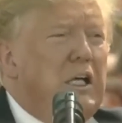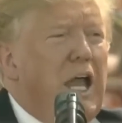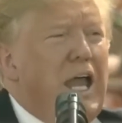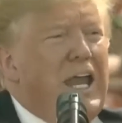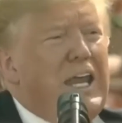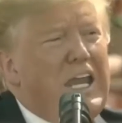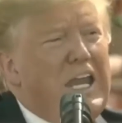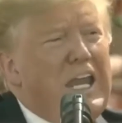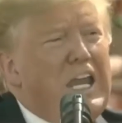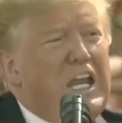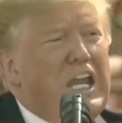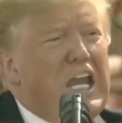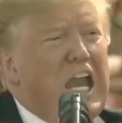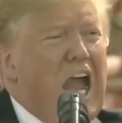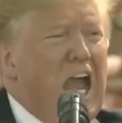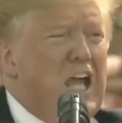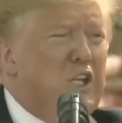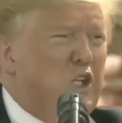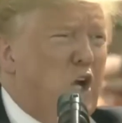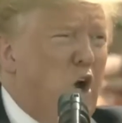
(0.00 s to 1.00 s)
And India
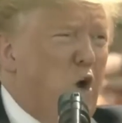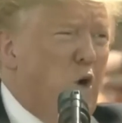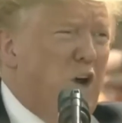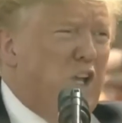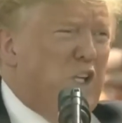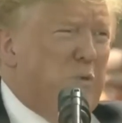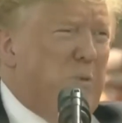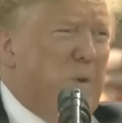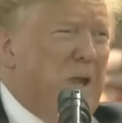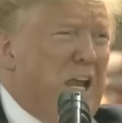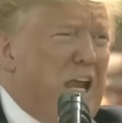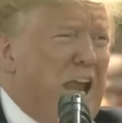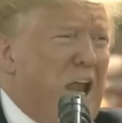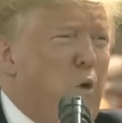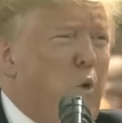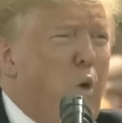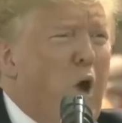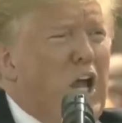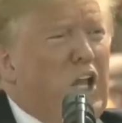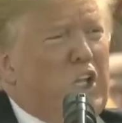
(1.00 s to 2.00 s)
has always been
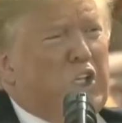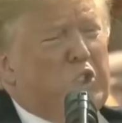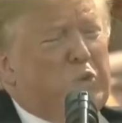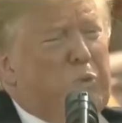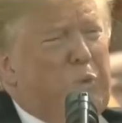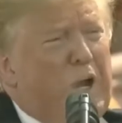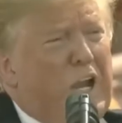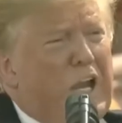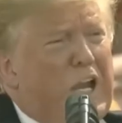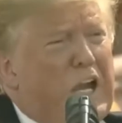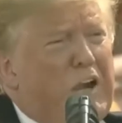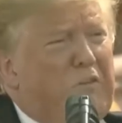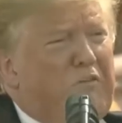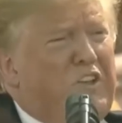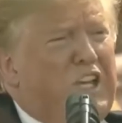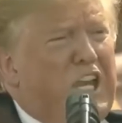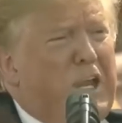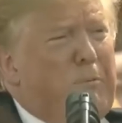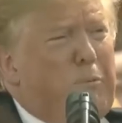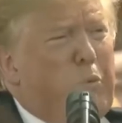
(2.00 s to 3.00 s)
a wellspring
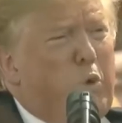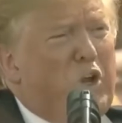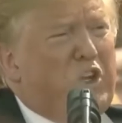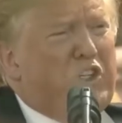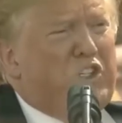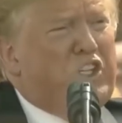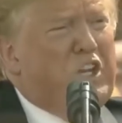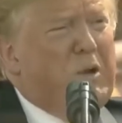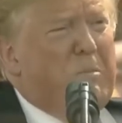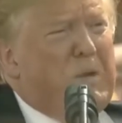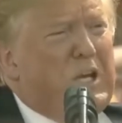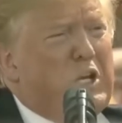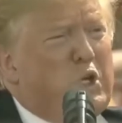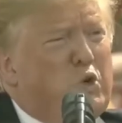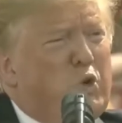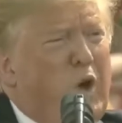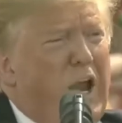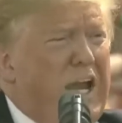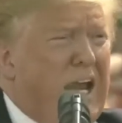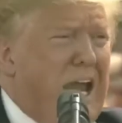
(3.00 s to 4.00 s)
of deep wisdom and
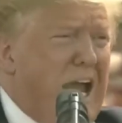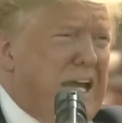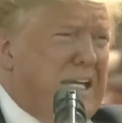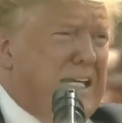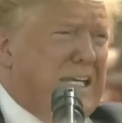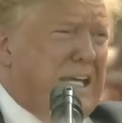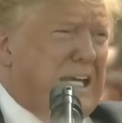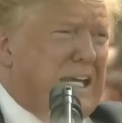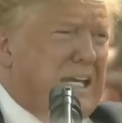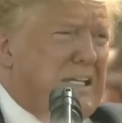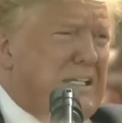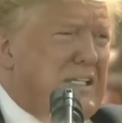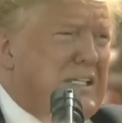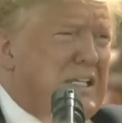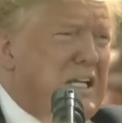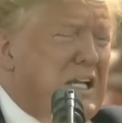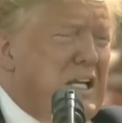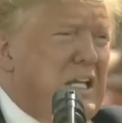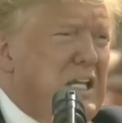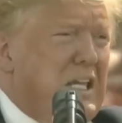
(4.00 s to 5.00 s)
great
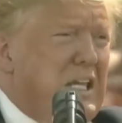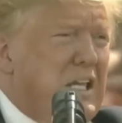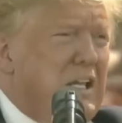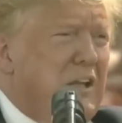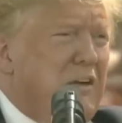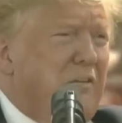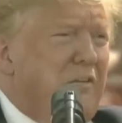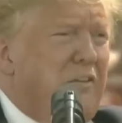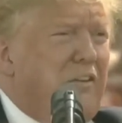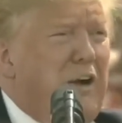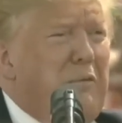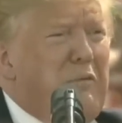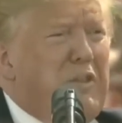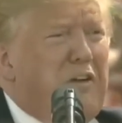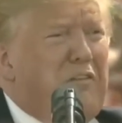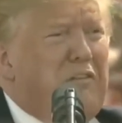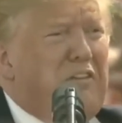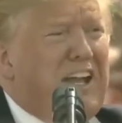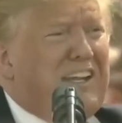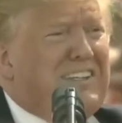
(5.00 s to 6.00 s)
ideas, from
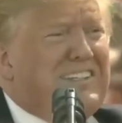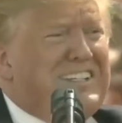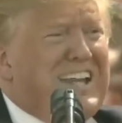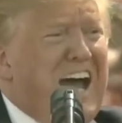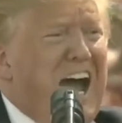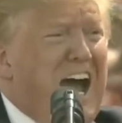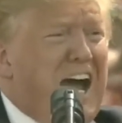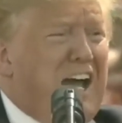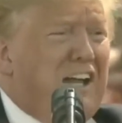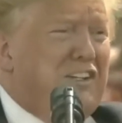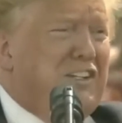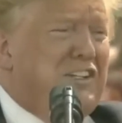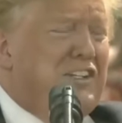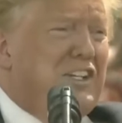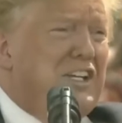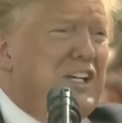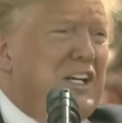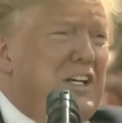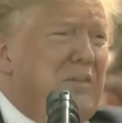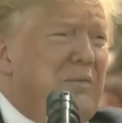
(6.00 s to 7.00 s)
the
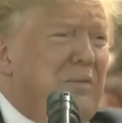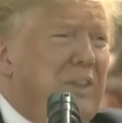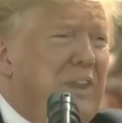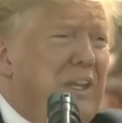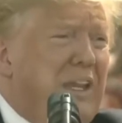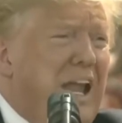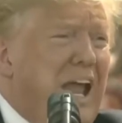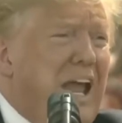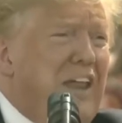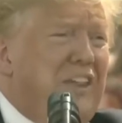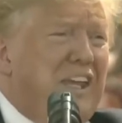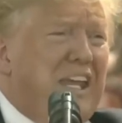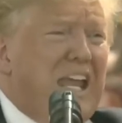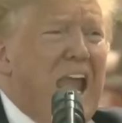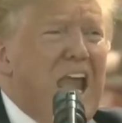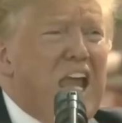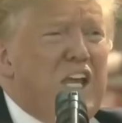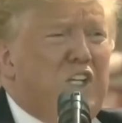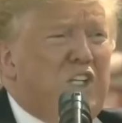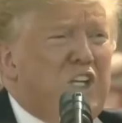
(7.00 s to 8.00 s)
Vestas and the
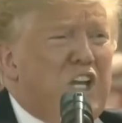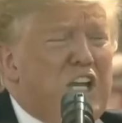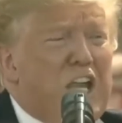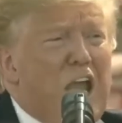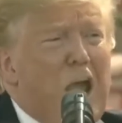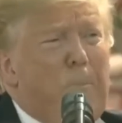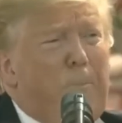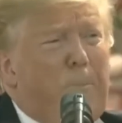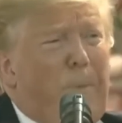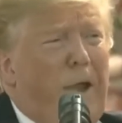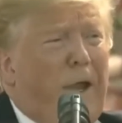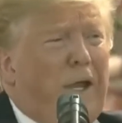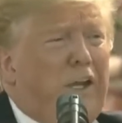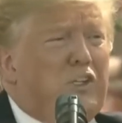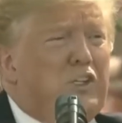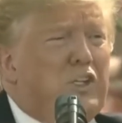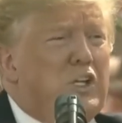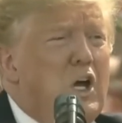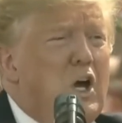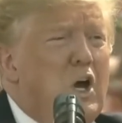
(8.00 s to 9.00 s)
ancient
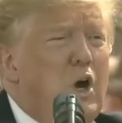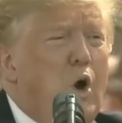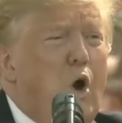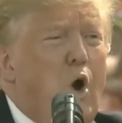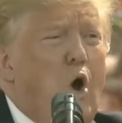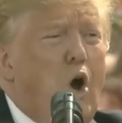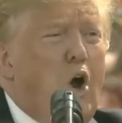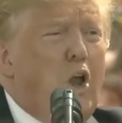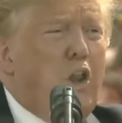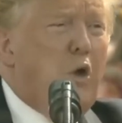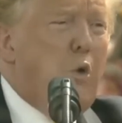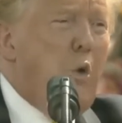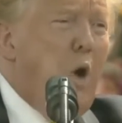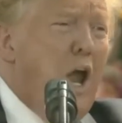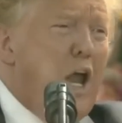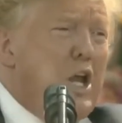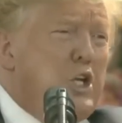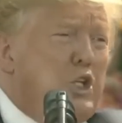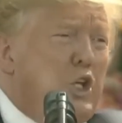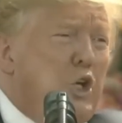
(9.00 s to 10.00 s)
epics all the
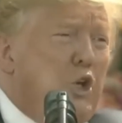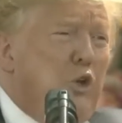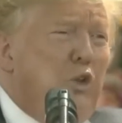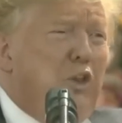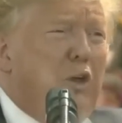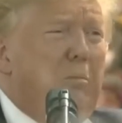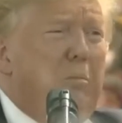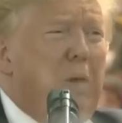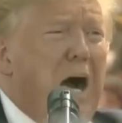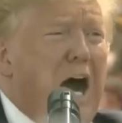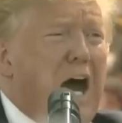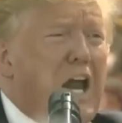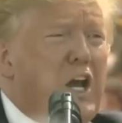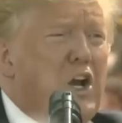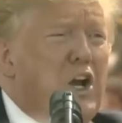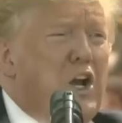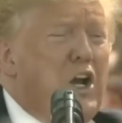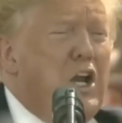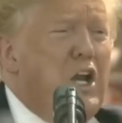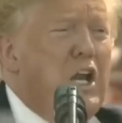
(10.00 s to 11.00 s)
way to the
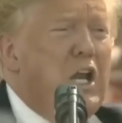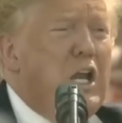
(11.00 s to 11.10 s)
modern